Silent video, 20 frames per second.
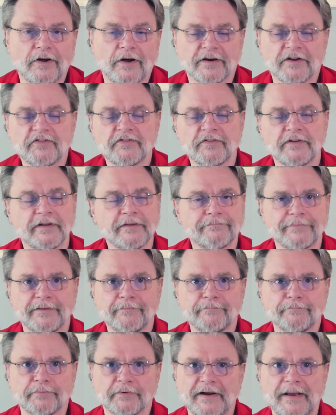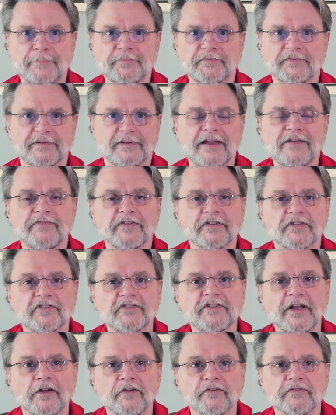honestly, perhaps life
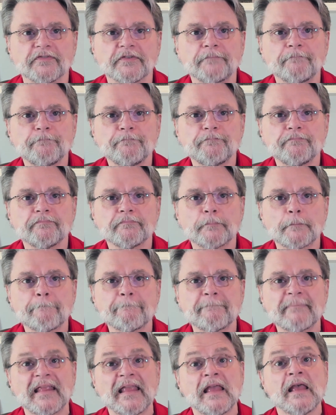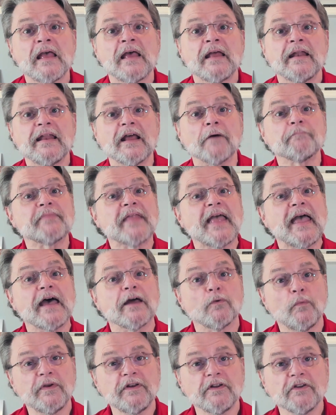itself. Now,
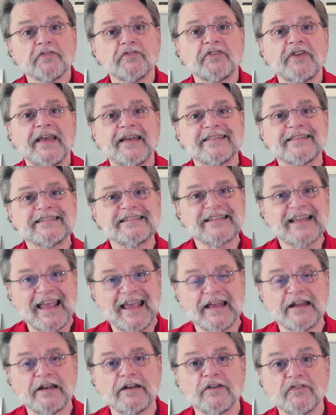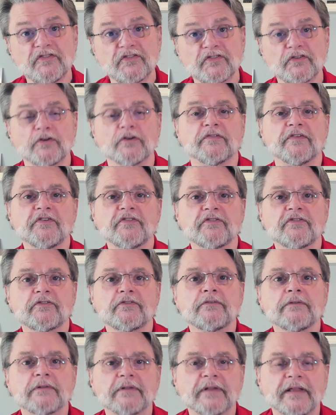at Windows 10's end of service
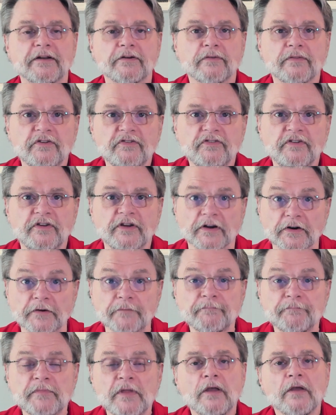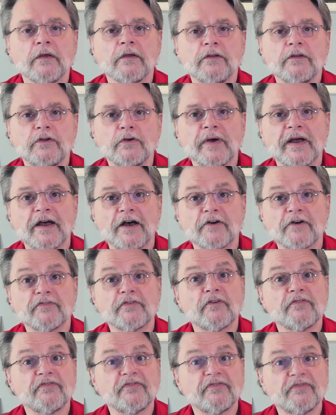later this year, you
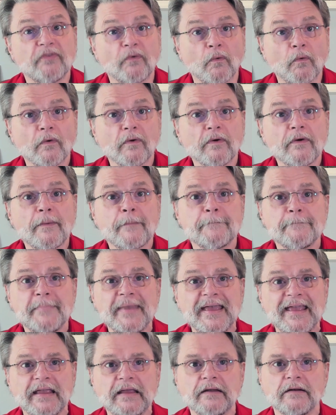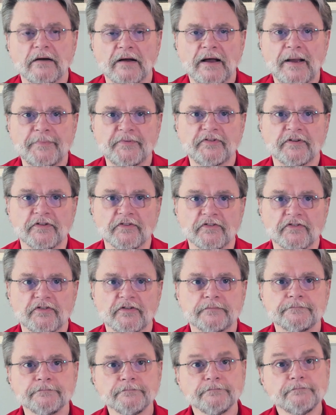have four main
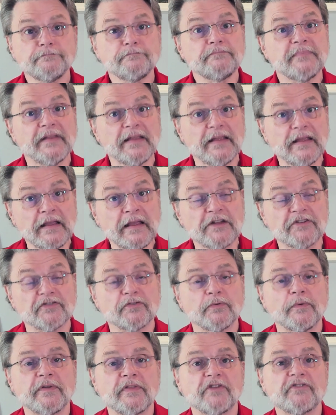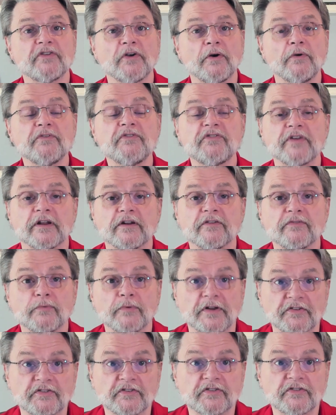options, each with its own set of
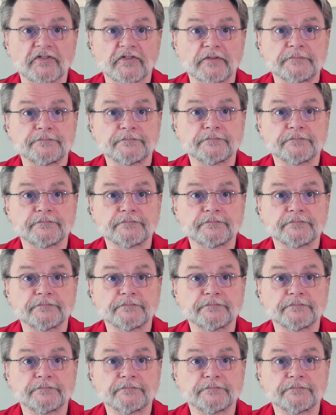risks.